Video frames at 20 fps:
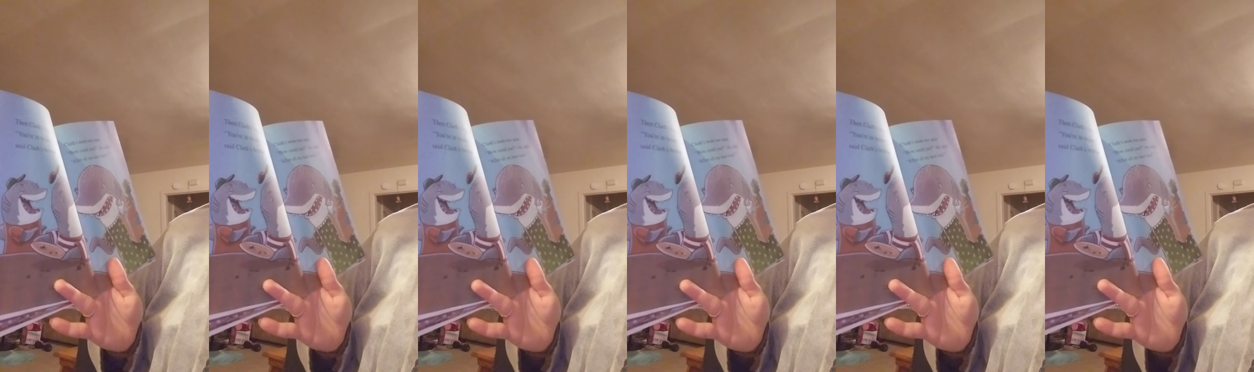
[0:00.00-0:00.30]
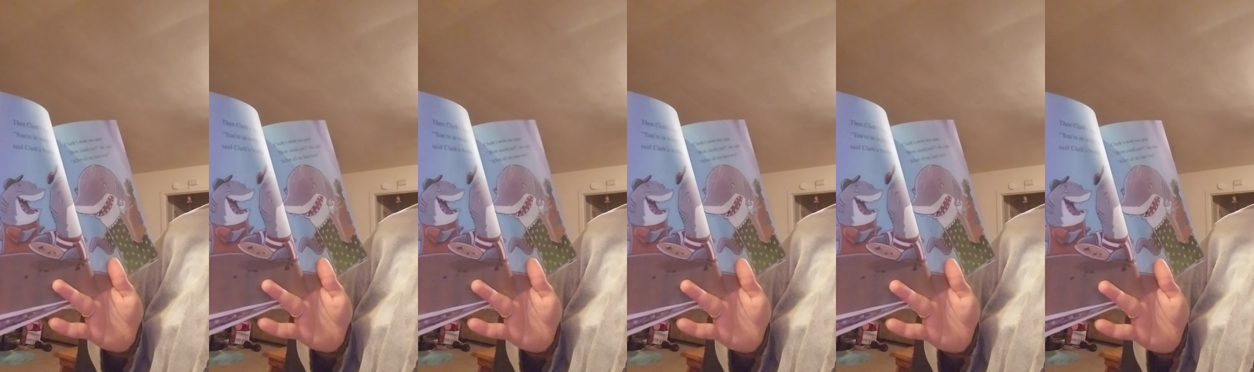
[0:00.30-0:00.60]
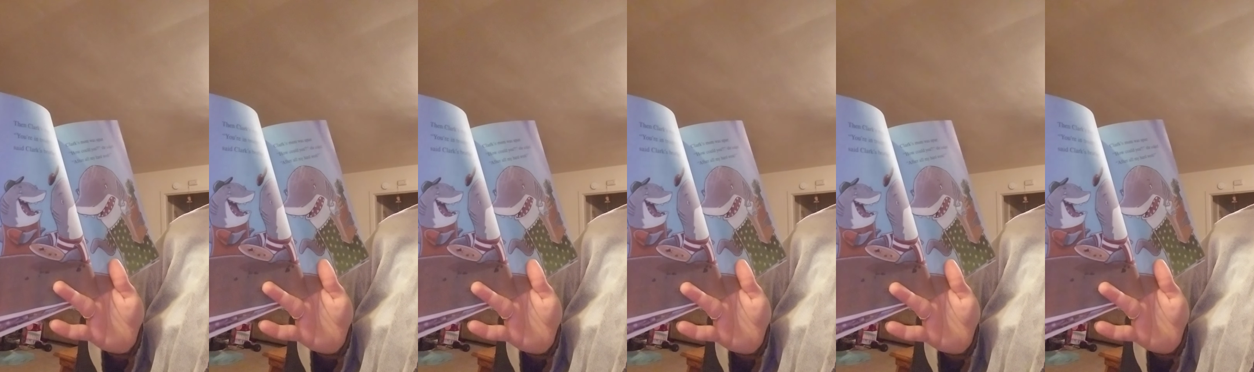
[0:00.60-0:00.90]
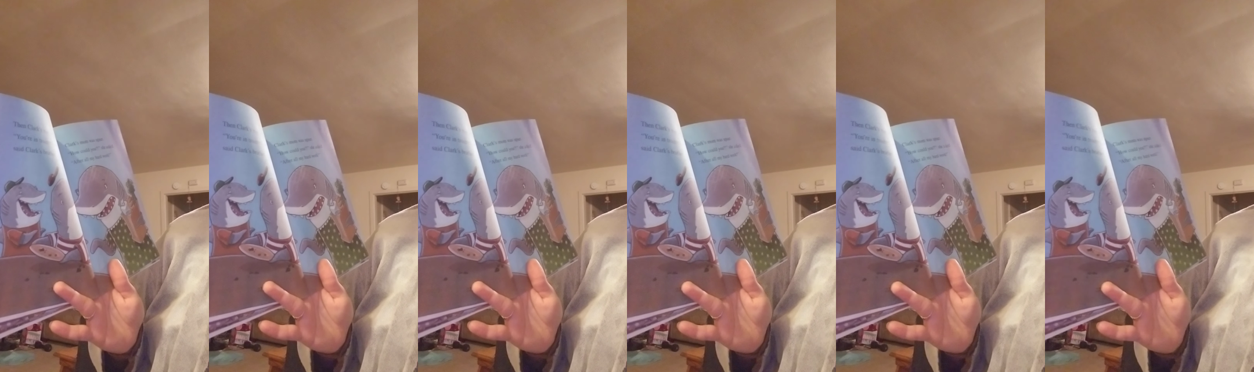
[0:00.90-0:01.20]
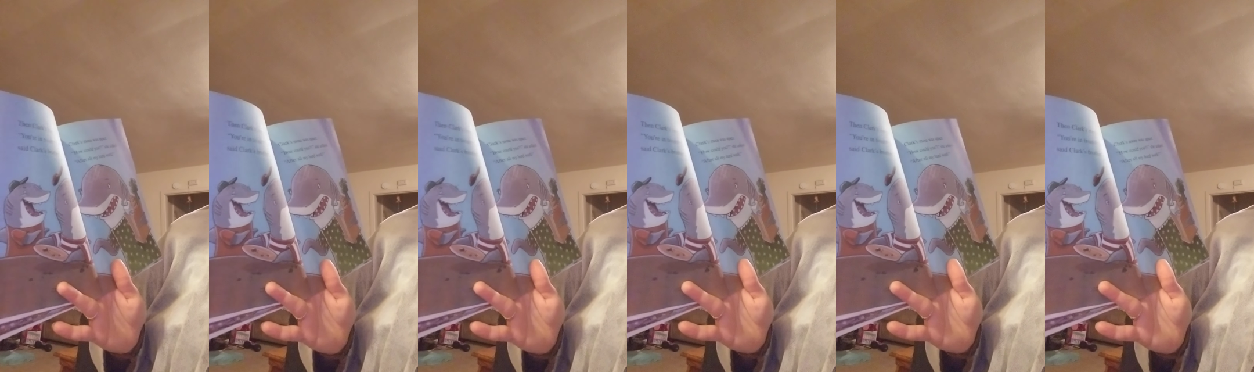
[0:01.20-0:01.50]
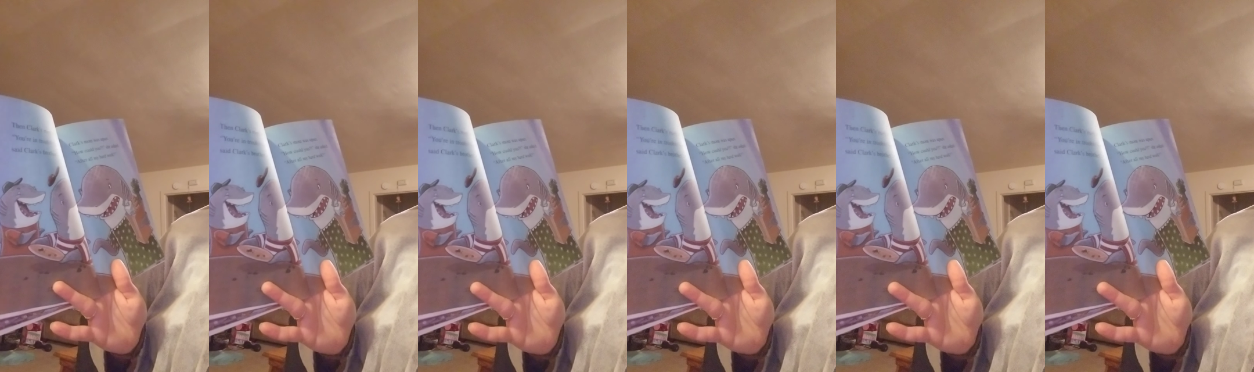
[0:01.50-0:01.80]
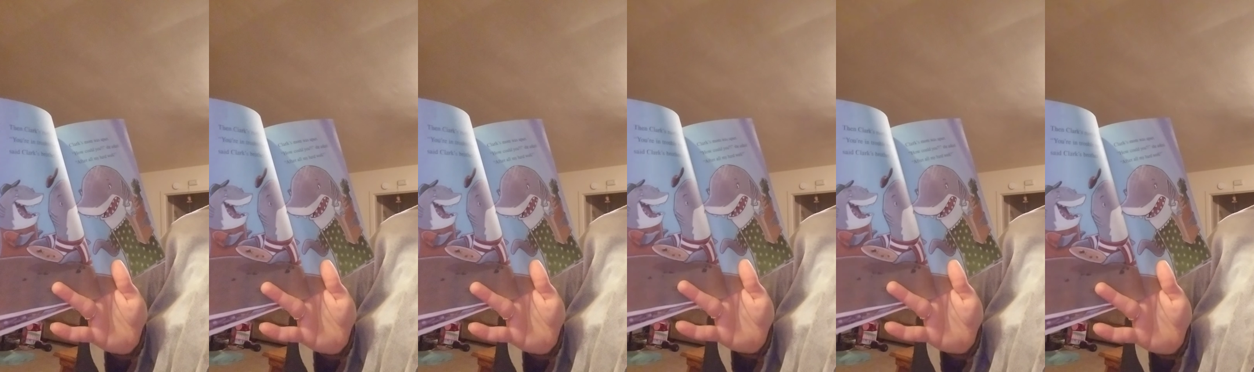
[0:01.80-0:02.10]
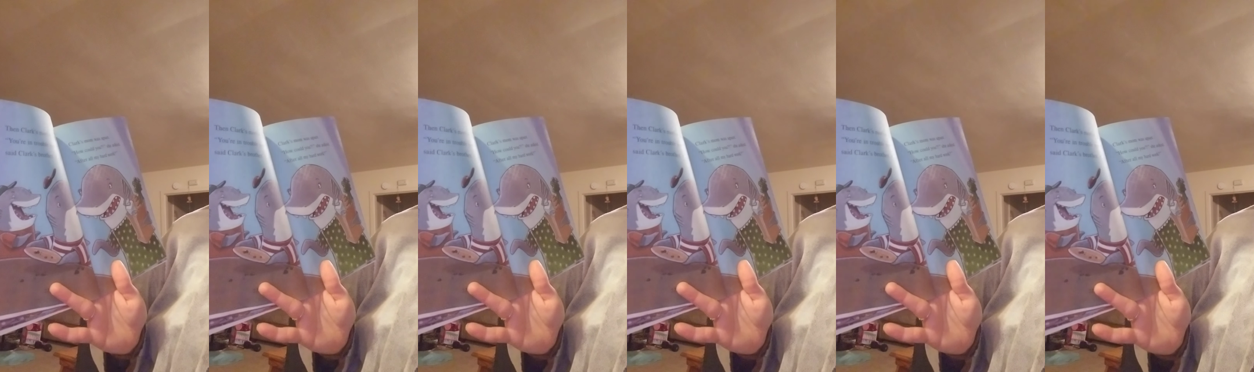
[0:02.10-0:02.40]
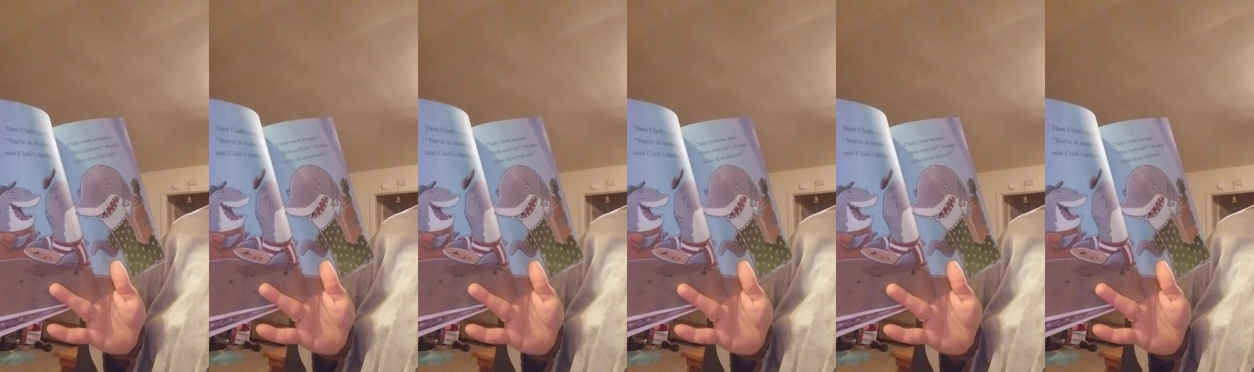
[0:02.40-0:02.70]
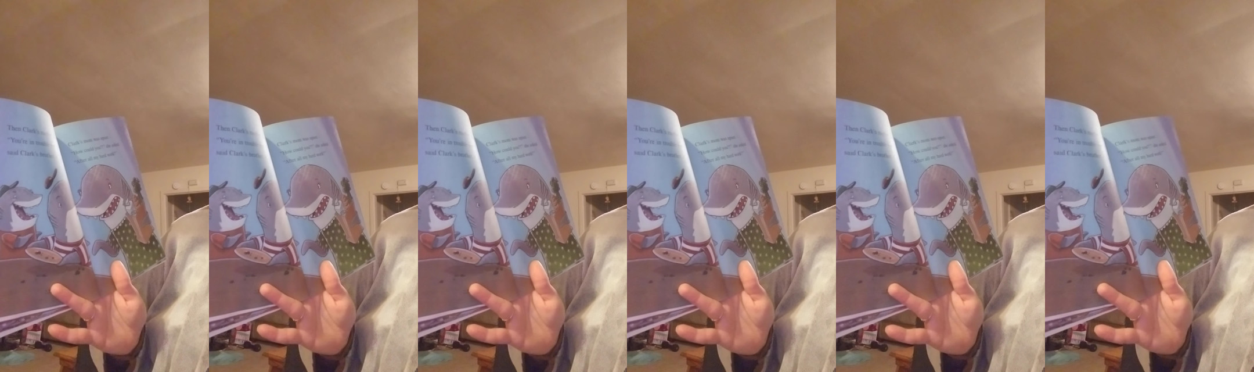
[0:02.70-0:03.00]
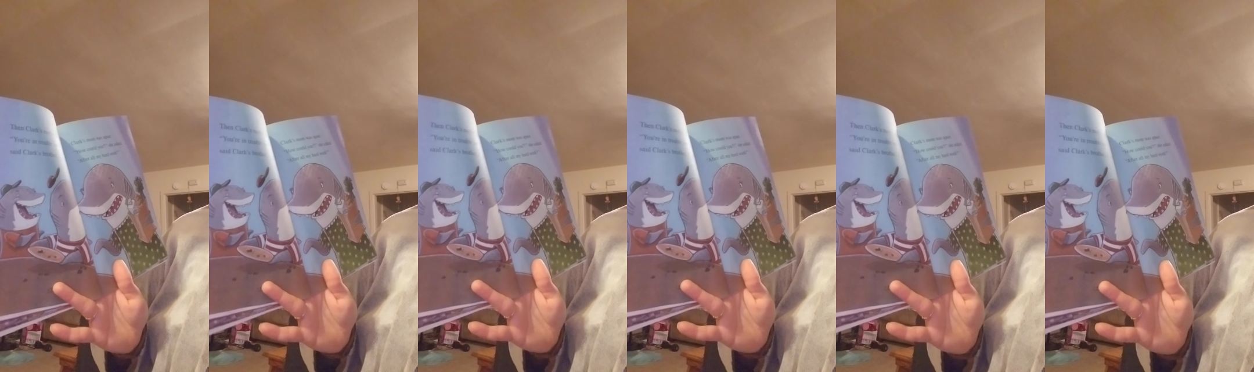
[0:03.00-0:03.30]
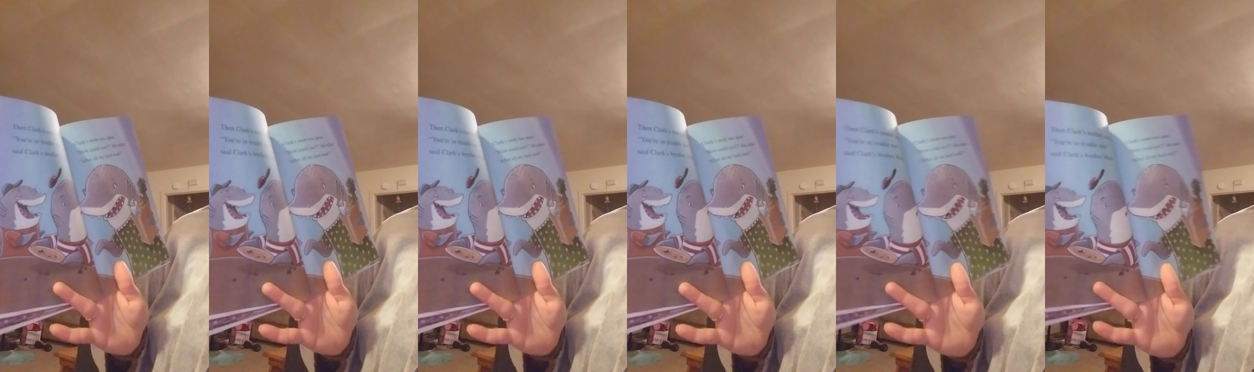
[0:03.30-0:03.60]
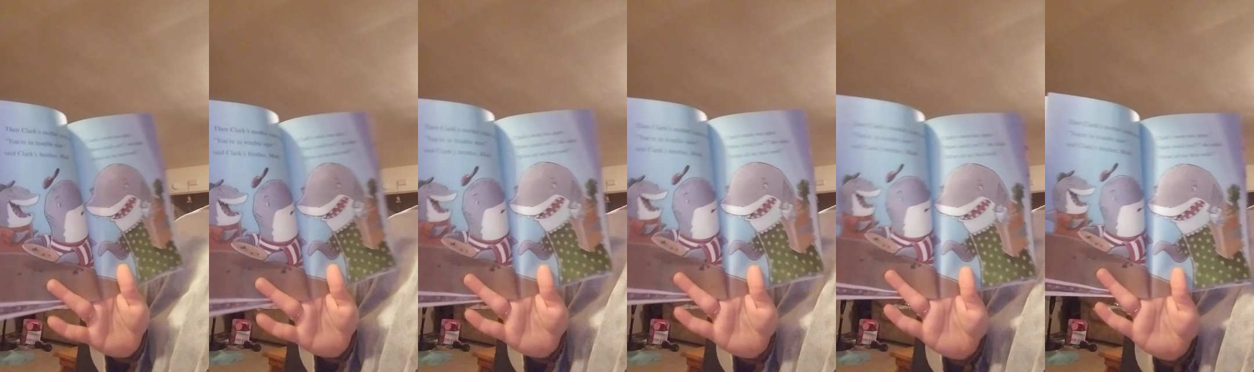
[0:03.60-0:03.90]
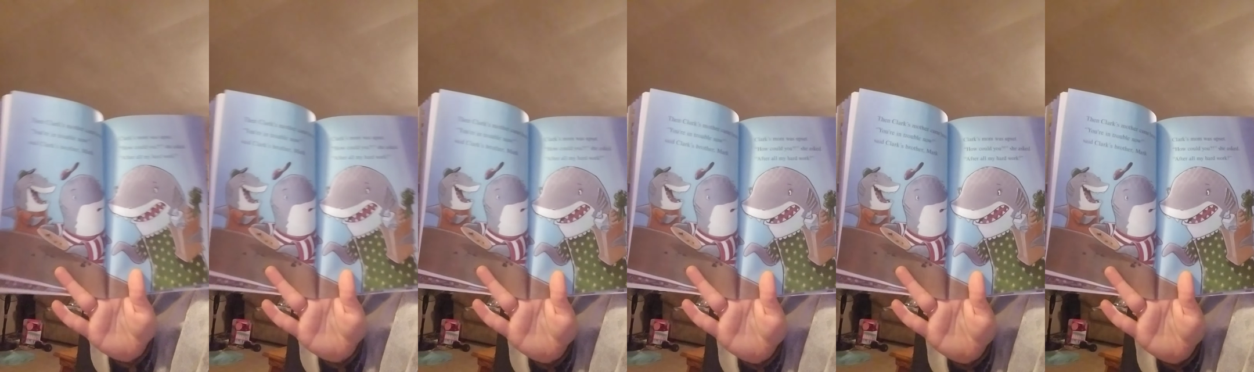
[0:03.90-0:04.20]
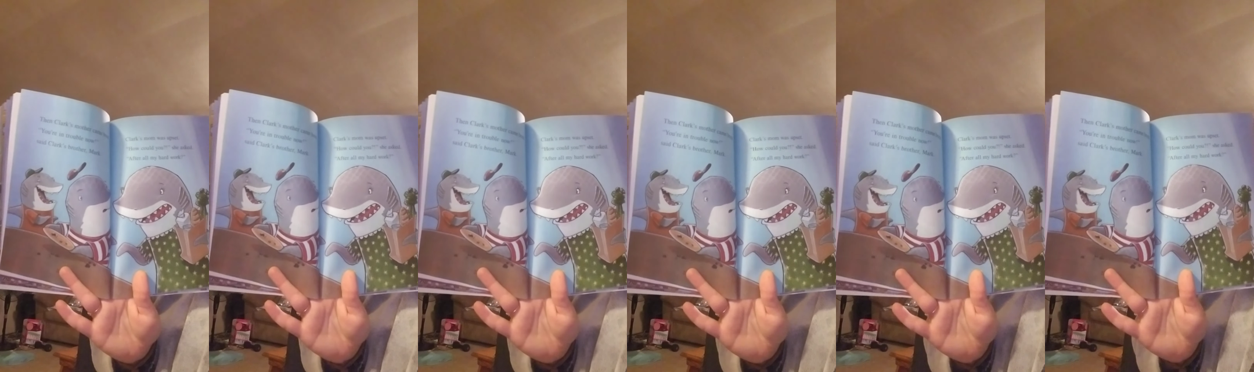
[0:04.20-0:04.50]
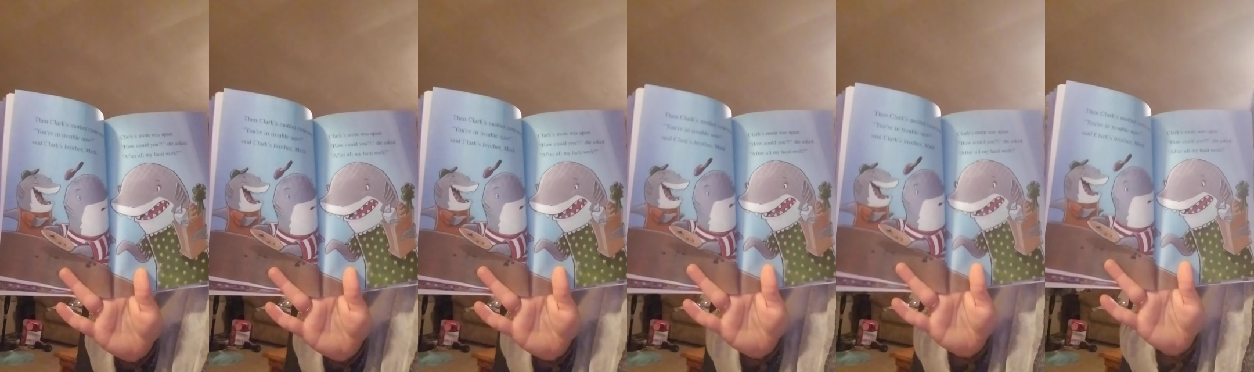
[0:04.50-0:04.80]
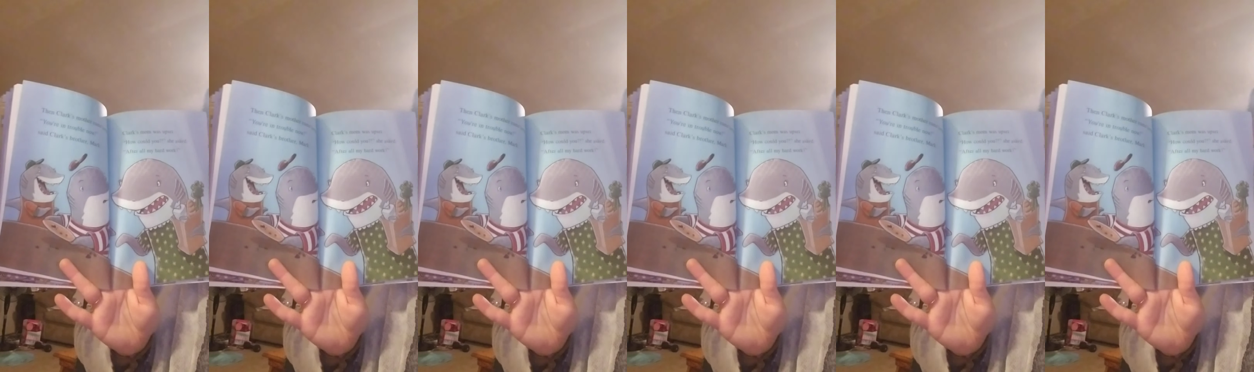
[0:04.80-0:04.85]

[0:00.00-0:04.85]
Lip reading: [unreadable: no face in view]